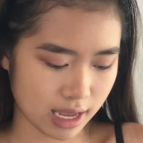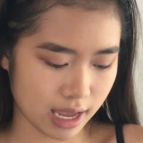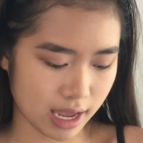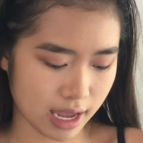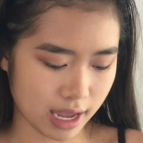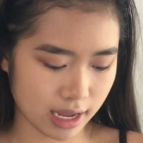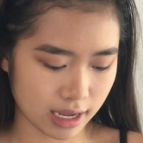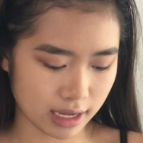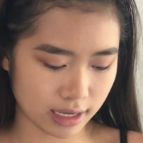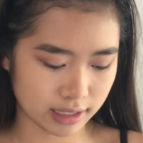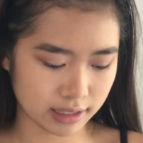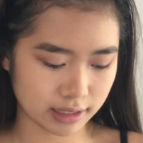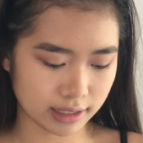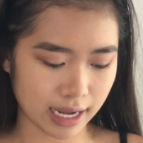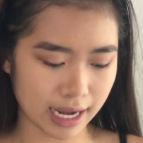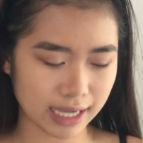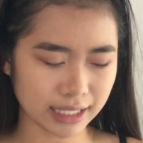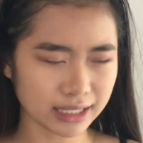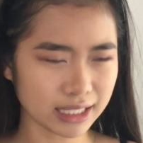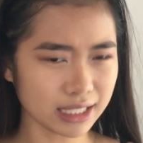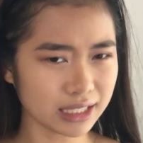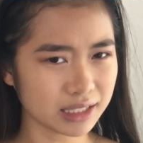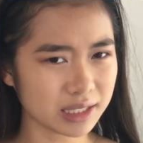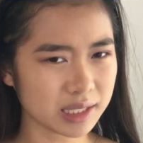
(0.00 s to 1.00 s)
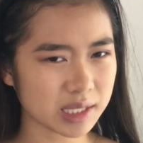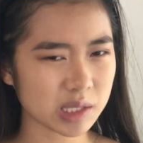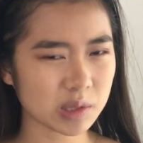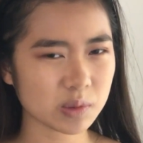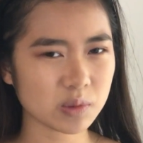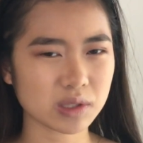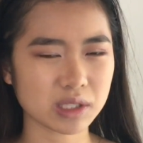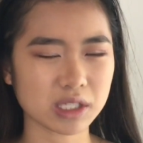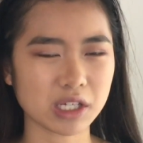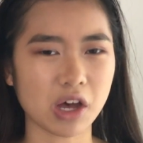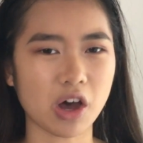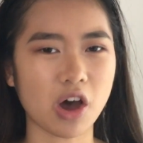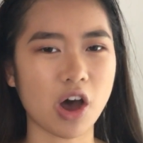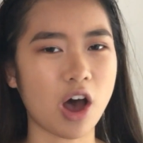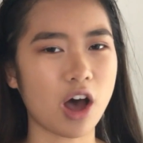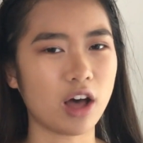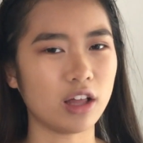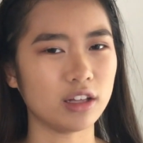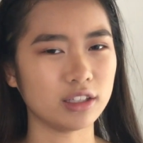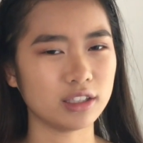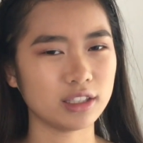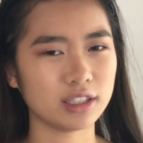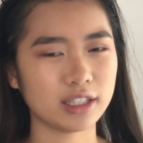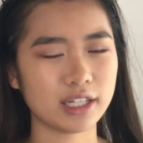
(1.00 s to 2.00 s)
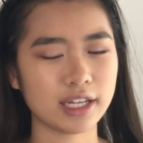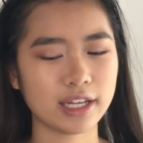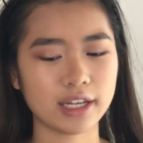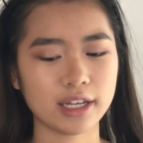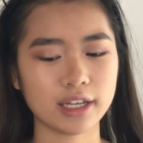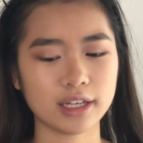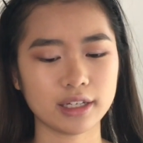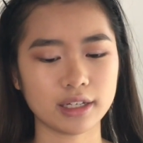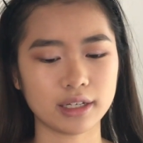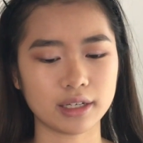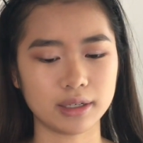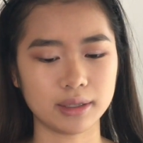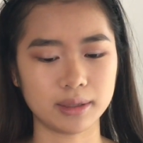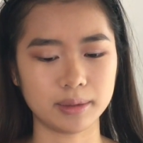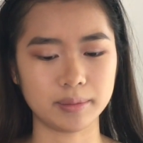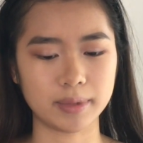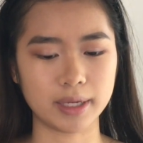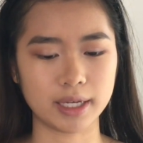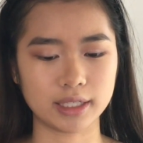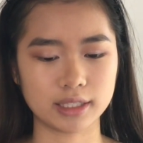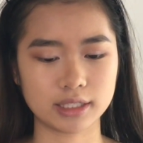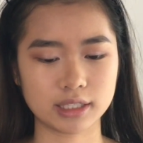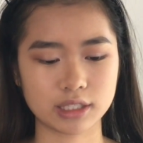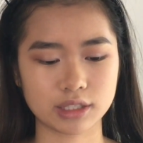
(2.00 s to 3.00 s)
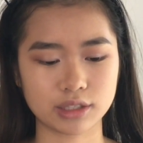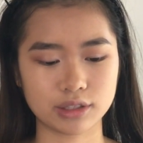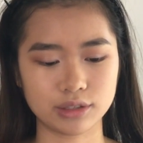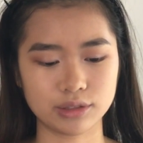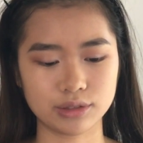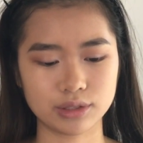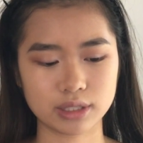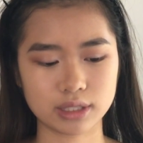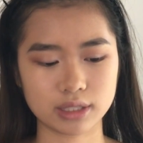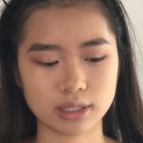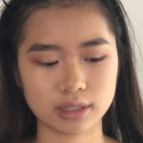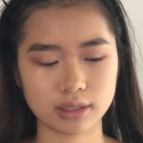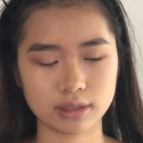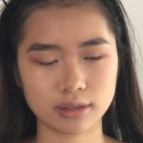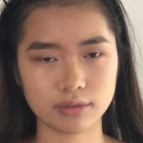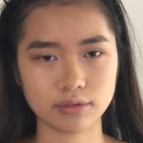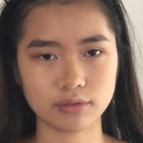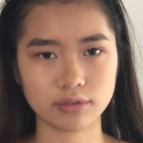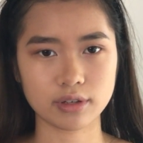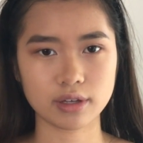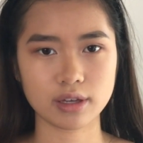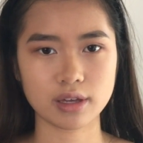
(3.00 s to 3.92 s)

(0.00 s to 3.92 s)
And I think this was a holiday exclusive.